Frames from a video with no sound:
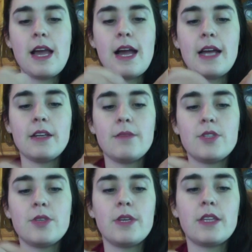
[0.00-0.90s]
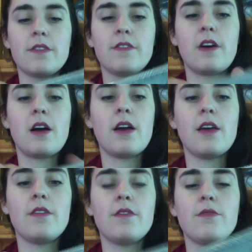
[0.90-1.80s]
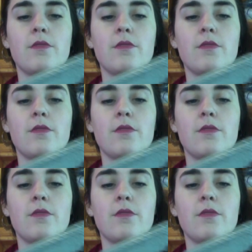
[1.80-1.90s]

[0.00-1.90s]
and I'm doing the 5